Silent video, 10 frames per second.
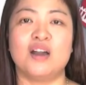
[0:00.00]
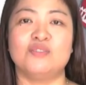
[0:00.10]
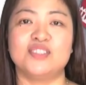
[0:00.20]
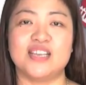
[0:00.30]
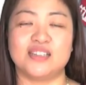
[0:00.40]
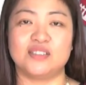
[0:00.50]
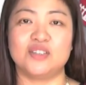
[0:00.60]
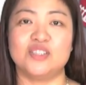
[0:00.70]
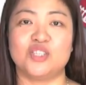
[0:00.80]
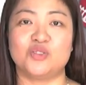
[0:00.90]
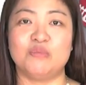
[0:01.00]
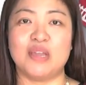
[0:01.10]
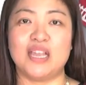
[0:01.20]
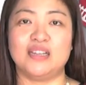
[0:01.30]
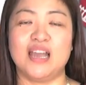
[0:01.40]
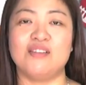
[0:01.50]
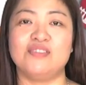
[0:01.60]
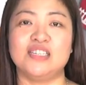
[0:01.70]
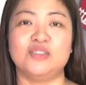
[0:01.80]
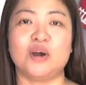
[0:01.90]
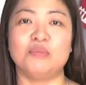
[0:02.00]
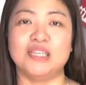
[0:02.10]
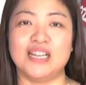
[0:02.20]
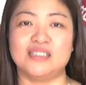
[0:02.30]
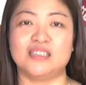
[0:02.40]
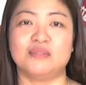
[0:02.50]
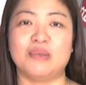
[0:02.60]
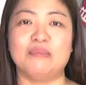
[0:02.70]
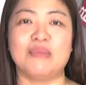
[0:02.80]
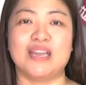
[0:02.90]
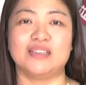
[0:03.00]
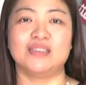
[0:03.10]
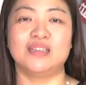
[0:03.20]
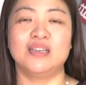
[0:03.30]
of sectors that remain heavily dominated by men,